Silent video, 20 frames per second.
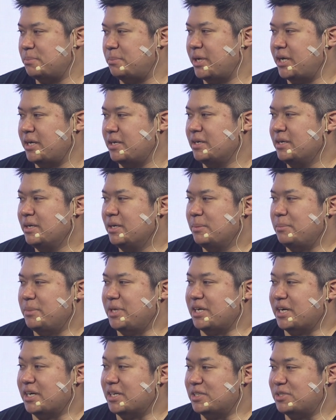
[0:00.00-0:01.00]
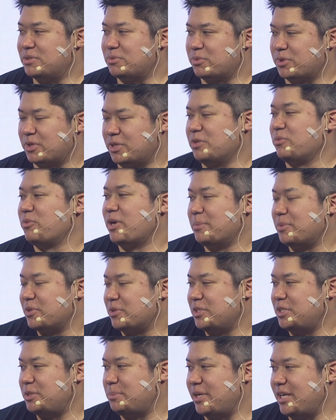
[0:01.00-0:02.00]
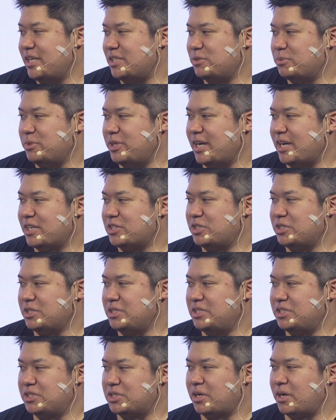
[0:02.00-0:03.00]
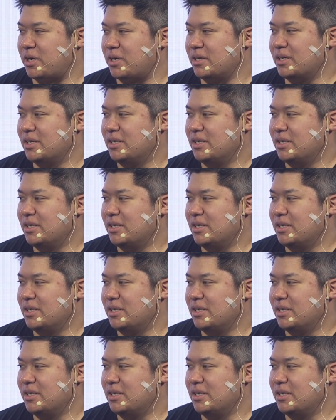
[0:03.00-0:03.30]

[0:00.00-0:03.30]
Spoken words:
But because we're in the Web3 space, we actually start